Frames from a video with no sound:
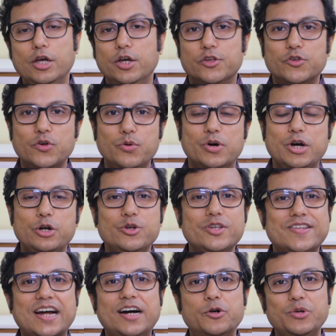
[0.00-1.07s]
So, to
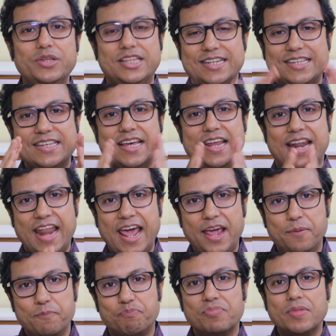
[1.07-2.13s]
start with its
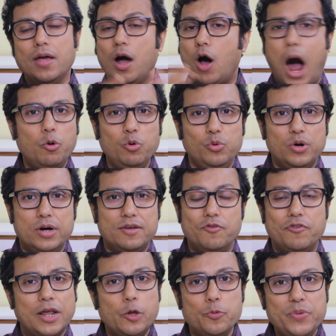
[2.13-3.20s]
name, how the
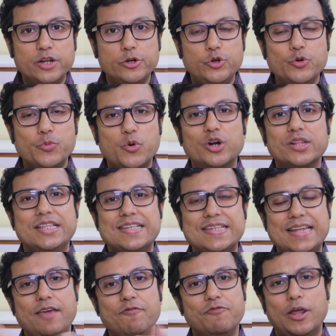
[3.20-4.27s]
fallopian tube got this
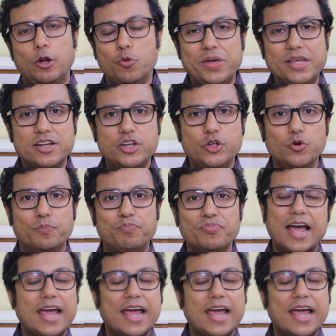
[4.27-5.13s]
name fallopian tube?